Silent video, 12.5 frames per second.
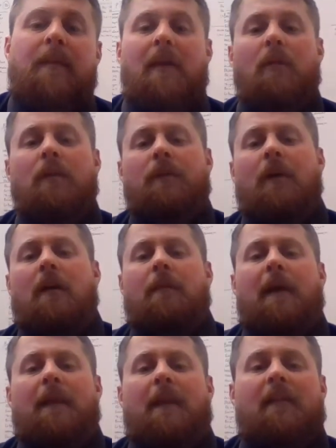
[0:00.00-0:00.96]
I know we'll talk
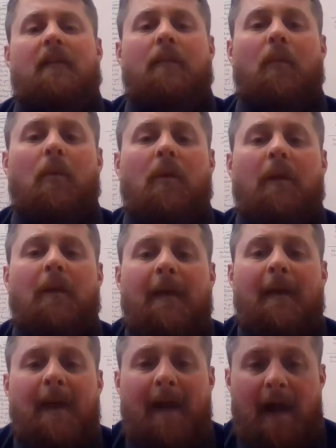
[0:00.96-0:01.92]
about that some more
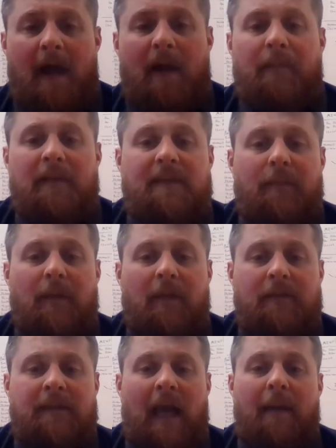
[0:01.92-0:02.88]
and some
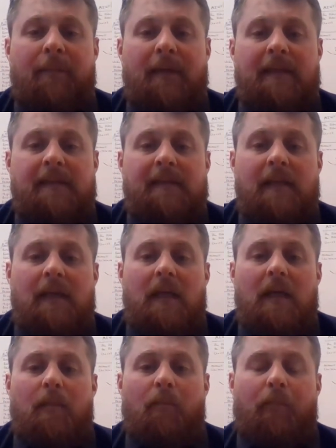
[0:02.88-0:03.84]
other topics.
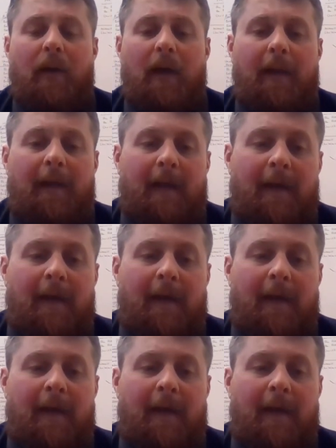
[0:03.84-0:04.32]
But